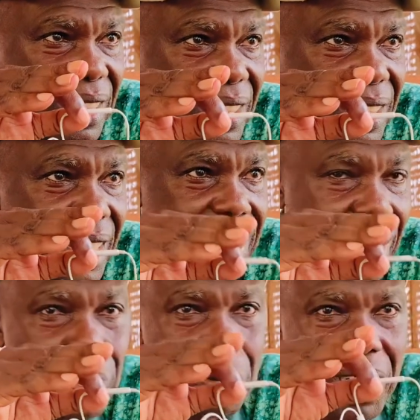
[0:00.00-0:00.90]
They
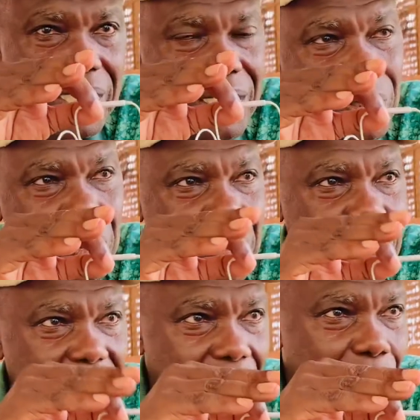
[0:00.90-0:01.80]
tend to get into the
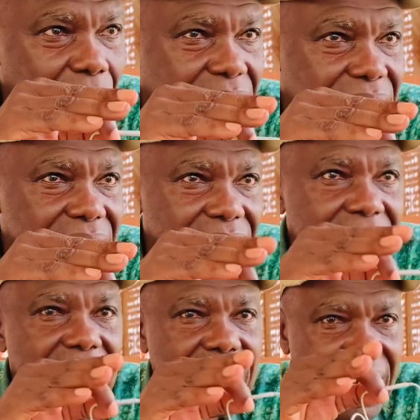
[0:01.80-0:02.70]
flowers,
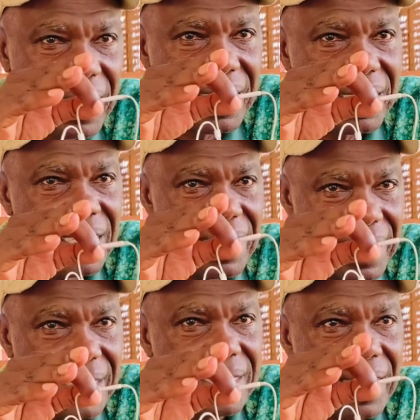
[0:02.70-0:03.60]
and
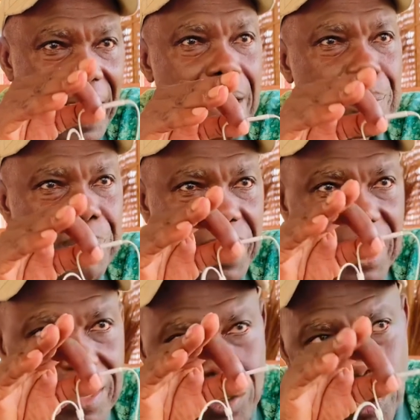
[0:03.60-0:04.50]
that help
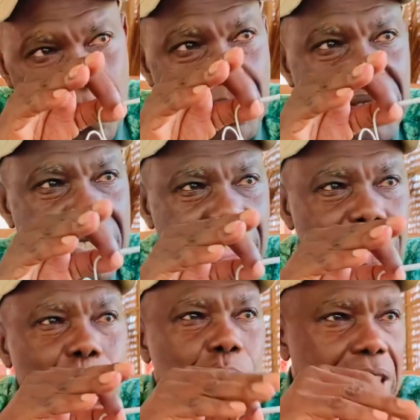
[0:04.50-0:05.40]
in some of the
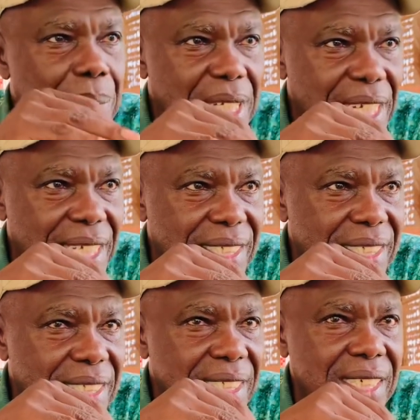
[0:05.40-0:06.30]
trees to germinate.
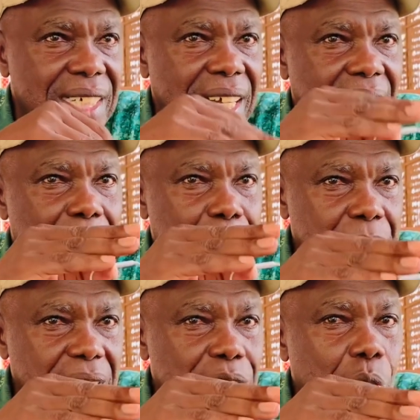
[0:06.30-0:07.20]
And
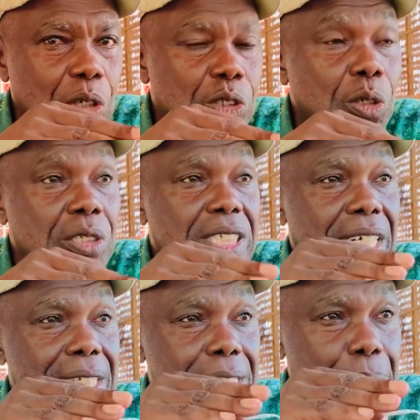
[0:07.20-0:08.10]
birds also
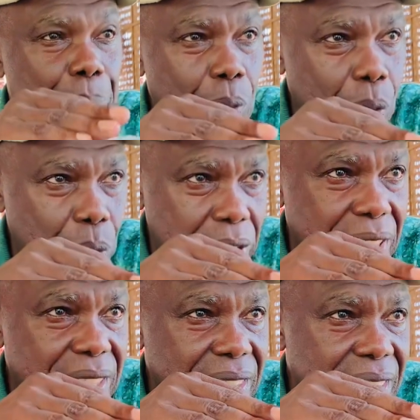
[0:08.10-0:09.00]
transport
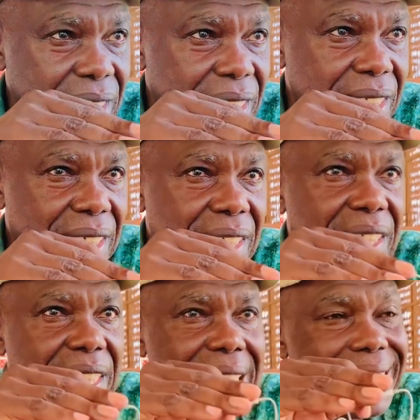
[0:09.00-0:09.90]

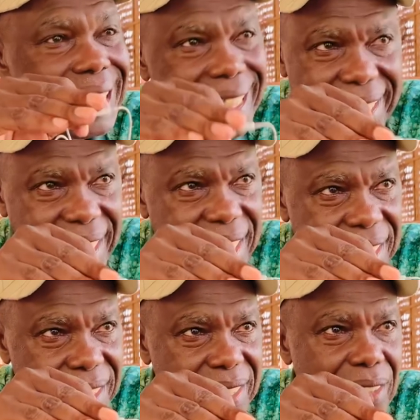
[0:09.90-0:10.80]

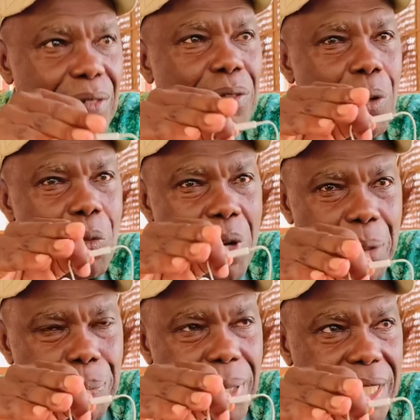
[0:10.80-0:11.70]
seedlings from
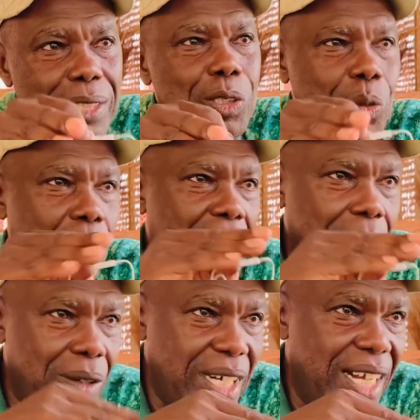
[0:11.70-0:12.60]
one place to
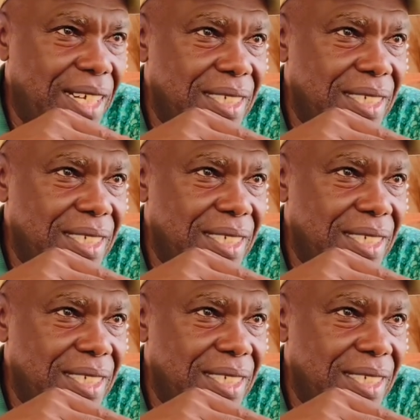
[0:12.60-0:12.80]
another.